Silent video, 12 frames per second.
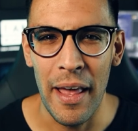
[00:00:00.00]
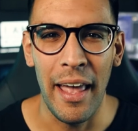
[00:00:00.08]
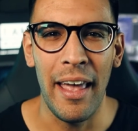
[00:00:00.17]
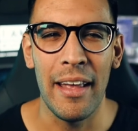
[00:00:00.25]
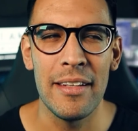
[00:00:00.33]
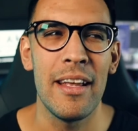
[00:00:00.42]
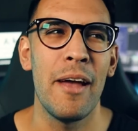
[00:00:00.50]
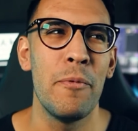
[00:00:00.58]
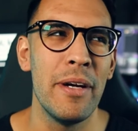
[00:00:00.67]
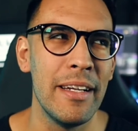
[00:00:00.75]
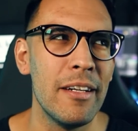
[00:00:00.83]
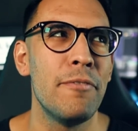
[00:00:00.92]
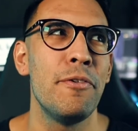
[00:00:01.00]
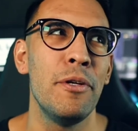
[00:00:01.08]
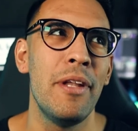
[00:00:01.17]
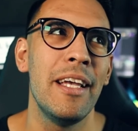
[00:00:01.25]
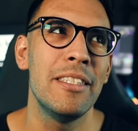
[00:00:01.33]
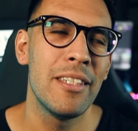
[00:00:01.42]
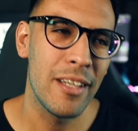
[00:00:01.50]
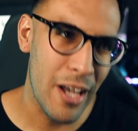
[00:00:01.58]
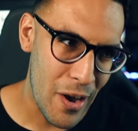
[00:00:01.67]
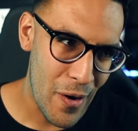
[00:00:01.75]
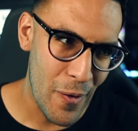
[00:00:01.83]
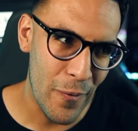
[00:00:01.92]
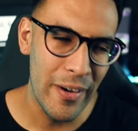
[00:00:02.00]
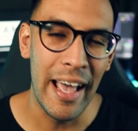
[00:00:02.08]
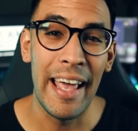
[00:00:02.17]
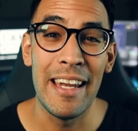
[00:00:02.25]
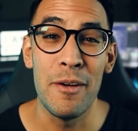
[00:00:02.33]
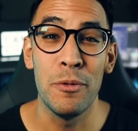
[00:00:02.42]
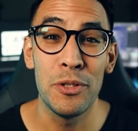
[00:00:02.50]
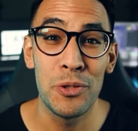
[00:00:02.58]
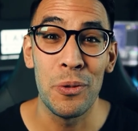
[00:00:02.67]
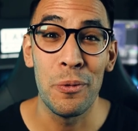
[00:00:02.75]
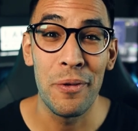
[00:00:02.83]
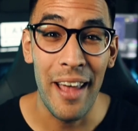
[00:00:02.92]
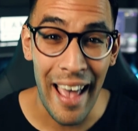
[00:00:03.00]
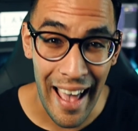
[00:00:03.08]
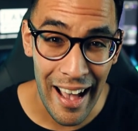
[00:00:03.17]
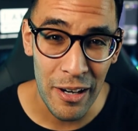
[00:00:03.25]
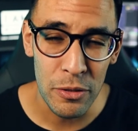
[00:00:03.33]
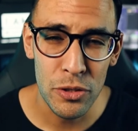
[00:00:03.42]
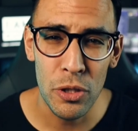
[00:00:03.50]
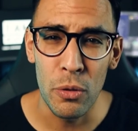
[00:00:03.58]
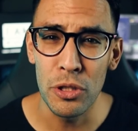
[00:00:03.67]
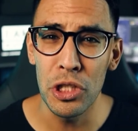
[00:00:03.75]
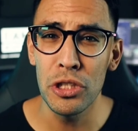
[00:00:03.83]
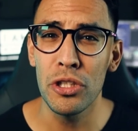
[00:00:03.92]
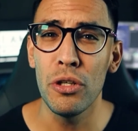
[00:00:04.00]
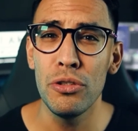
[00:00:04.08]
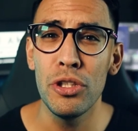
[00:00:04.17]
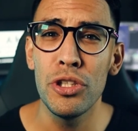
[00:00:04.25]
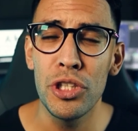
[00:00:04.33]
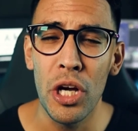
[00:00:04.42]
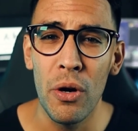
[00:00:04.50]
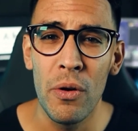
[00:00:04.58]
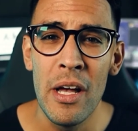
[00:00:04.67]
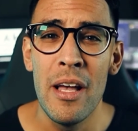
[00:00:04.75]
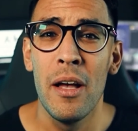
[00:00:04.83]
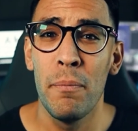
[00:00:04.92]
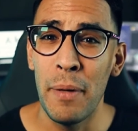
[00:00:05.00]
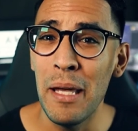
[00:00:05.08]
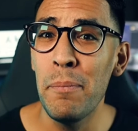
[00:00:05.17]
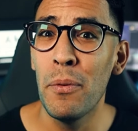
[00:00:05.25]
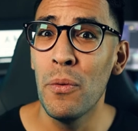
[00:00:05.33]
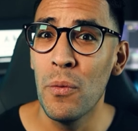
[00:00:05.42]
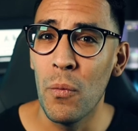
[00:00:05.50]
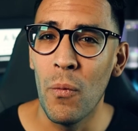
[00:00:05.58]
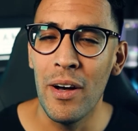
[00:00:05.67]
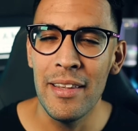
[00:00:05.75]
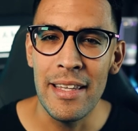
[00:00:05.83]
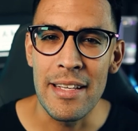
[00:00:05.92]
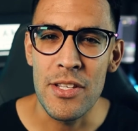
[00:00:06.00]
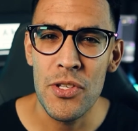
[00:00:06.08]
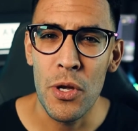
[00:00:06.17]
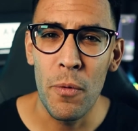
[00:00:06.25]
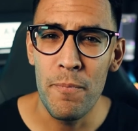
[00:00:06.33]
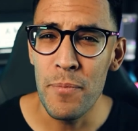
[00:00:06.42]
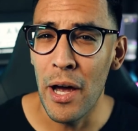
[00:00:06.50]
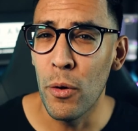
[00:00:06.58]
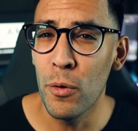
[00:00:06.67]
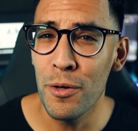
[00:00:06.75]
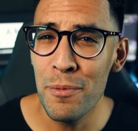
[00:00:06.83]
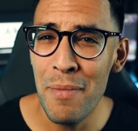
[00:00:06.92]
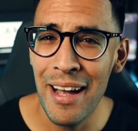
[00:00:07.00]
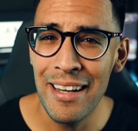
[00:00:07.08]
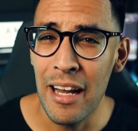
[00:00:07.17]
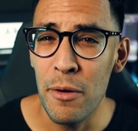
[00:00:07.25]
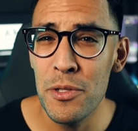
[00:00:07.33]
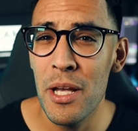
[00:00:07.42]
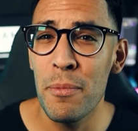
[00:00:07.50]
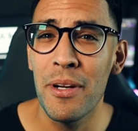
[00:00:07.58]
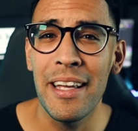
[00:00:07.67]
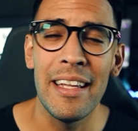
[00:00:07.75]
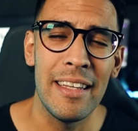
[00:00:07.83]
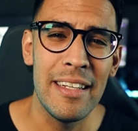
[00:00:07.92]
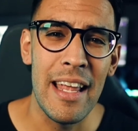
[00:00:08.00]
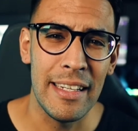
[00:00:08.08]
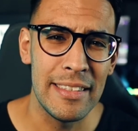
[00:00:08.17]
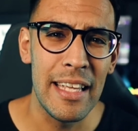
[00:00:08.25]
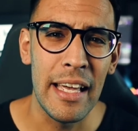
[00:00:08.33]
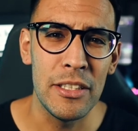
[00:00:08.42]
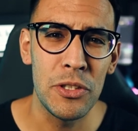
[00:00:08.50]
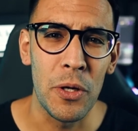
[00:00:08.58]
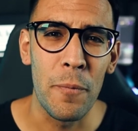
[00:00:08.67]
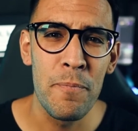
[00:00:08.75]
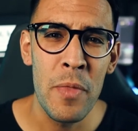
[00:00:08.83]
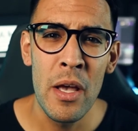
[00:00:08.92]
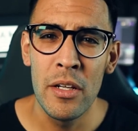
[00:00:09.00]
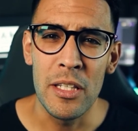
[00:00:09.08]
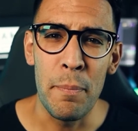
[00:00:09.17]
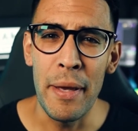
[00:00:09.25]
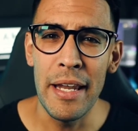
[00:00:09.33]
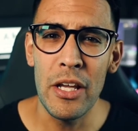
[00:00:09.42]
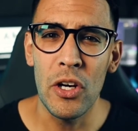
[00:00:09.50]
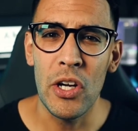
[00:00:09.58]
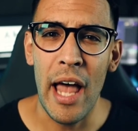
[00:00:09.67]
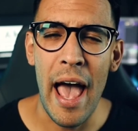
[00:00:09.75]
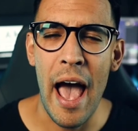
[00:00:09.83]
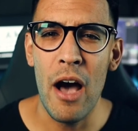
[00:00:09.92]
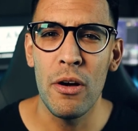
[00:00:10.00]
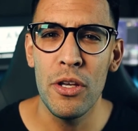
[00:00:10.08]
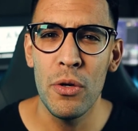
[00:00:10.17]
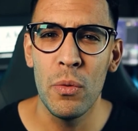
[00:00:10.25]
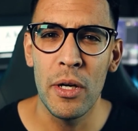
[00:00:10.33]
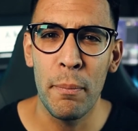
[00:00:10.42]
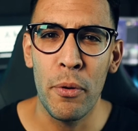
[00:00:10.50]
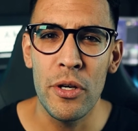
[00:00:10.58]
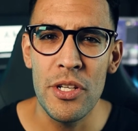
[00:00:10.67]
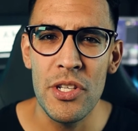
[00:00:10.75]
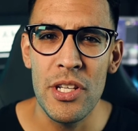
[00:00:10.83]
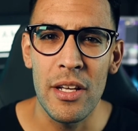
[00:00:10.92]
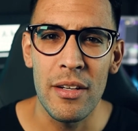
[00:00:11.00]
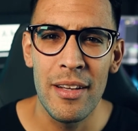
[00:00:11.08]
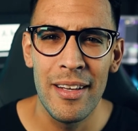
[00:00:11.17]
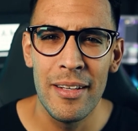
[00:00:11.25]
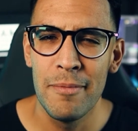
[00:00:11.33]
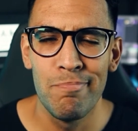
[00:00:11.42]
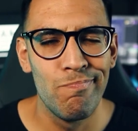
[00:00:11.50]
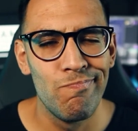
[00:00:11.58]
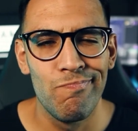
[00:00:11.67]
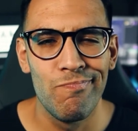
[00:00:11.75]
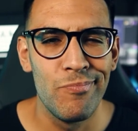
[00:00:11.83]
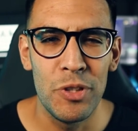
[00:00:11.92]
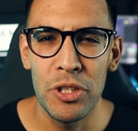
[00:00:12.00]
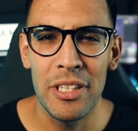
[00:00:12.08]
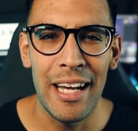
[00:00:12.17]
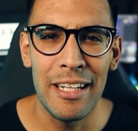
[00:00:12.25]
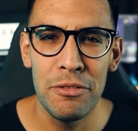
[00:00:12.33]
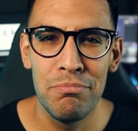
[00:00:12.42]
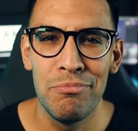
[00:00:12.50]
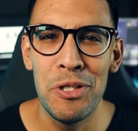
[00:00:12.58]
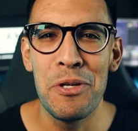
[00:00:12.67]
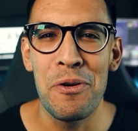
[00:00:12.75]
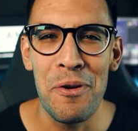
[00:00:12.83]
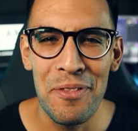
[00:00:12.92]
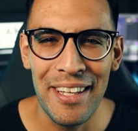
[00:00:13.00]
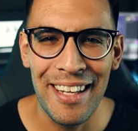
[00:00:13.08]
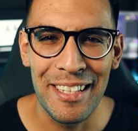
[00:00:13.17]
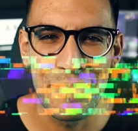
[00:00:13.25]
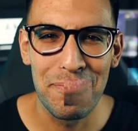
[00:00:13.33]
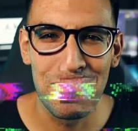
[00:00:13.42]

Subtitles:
And I went a few days ago and it was sold out. So it just goes to show people want this. So I ordered mine. I was able to get it the next day. So depending on how you want to purchase it, just kind of do your own thing.